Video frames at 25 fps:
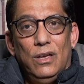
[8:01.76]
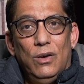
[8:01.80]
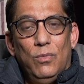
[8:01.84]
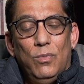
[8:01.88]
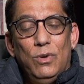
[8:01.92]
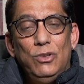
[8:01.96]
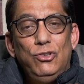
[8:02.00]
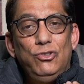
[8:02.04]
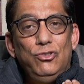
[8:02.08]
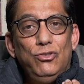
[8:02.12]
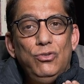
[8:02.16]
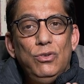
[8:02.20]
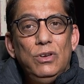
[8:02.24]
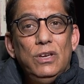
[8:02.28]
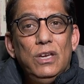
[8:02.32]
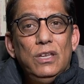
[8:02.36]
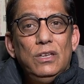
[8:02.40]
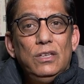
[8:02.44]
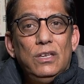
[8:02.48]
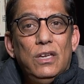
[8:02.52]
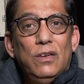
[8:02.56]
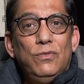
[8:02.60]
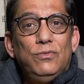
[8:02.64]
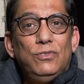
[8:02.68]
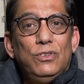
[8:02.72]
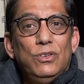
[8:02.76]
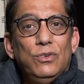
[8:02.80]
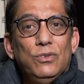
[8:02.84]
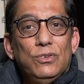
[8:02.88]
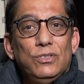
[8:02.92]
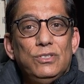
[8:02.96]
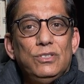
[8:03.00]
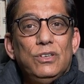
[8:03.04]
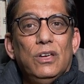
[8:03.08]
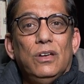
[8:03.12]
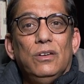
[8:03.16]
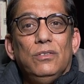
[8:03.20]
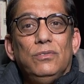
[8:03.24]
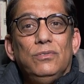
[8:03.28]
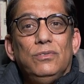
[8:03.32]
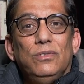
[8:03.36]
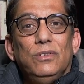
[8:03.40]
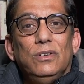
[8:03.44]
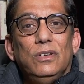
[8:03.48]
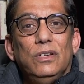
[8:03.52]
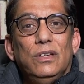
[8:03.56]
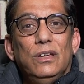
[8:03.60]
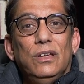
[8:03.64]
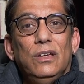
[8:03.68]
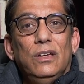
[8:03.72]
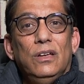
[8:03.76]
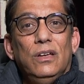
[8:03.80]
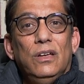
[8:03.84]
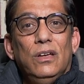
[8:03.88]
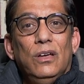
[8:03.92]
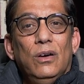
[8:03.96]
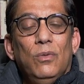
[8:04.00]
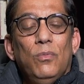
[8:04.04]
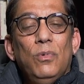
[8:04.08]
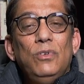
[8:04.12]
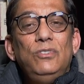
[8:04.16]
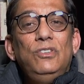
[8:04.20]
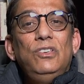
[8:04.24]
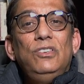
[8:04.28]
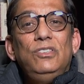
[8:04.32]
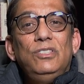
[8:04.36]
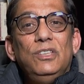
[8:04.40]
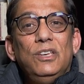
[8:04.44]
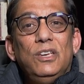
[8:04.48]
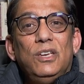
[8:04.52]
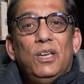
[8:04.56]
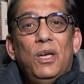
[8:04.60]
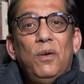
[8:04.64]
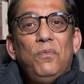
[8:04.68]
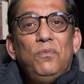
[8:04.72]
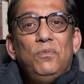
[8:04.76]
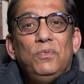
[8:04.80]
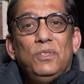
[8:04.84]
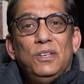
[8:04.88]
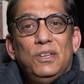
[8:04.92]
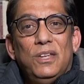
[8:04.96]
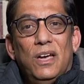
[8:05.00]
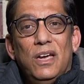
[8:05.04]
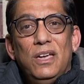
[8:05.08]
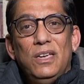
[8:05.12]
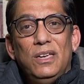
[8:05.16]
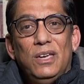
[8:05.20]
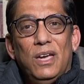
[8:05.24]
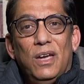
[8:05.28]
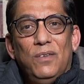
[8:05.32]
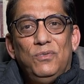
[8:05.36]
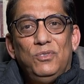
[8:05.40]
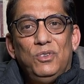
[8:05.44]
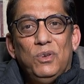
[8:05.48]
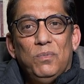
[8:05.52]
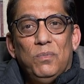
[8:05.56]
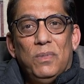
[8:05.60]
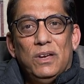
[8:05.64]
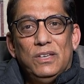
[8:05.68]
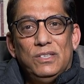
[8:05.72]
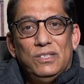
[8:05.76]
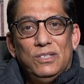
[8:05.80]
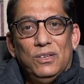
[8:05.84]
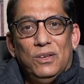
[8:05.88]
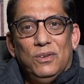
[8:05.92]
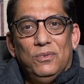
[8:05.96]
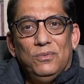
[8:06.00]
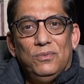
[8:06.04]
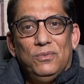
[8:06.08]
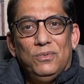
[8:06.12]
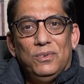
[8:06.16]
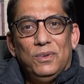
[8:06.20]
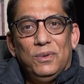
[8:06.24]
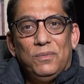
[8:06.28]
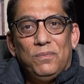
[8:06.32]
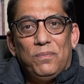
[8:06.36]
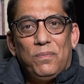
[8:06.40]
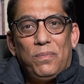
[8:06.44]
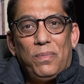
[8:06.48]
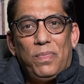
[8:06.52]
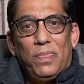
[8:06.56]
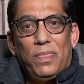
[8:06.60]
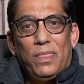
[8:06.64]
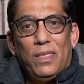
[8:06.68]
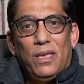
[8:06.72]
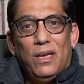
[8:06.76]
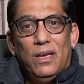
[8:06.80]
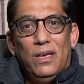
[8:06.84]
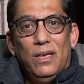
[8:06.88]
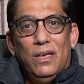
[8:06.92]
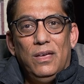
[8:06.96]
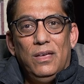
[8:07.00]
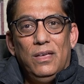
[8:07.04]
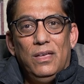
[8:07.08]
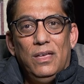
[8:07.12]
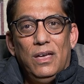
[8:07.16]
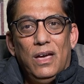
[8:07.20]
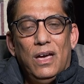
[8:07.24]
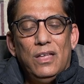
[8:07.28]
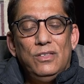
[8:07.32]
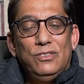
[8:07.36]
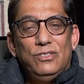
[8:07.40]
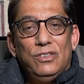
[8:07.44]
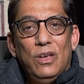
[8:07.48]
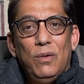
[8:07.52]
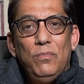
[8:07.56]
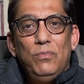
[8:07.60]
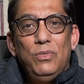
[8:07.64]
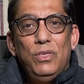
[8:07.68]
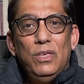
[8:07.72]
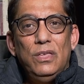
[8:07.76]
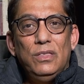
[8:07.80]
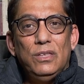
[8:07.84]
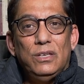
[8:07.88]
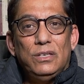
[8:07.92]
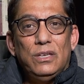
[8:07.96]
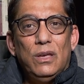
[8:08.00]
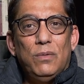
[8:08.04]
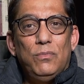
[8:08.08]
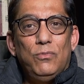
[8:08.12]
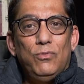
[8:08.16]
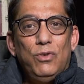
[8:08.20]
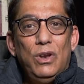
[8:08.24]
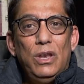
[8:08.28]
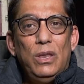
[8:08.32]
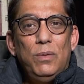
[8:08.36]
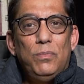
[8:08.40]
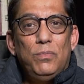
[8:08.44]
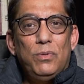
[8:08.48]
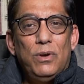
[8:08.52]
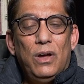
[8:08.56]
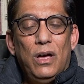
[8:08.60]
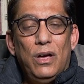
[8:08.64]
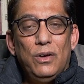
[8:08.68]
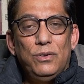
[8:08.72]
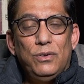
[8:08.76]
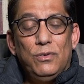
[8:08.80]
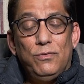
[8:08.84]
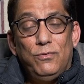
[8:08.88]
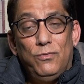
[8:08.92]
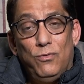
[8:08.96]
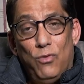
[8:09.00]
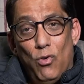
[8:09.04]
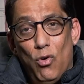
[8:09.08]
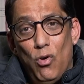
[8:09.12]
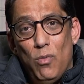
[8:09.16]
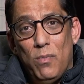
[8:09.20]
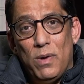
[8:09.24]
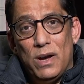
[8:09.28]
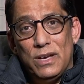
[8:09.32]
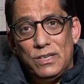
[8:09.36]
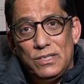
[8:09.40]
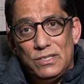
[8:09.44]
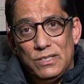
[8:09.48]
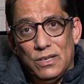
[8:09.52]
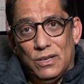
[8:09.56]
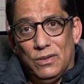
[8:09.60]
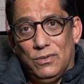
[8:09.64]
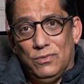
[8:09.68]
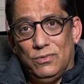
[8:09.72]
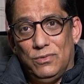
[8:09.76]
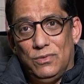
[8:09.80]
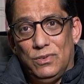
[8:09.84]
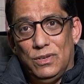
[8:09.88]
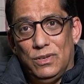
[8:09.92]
which you can give to yourself, which is the gift that I gave to myself, and something that I'm really proud of for myself,